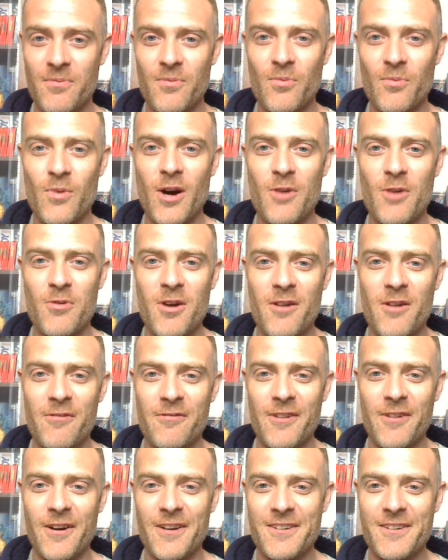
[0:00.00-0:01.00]
Well
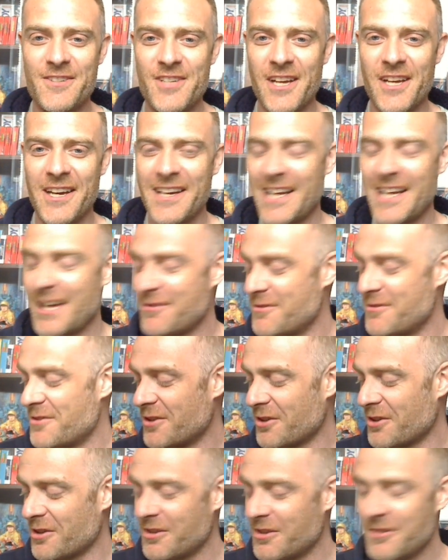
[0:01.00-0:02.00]
worth checking out if you've
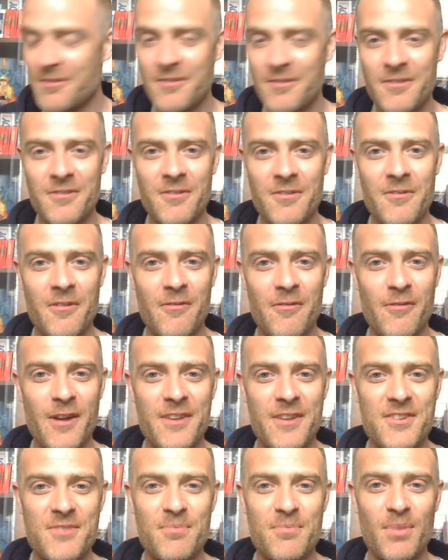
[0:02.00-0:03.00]
got a
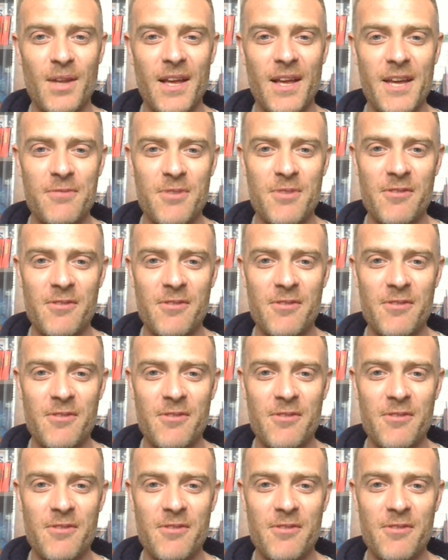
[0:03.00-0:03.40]
friend to play it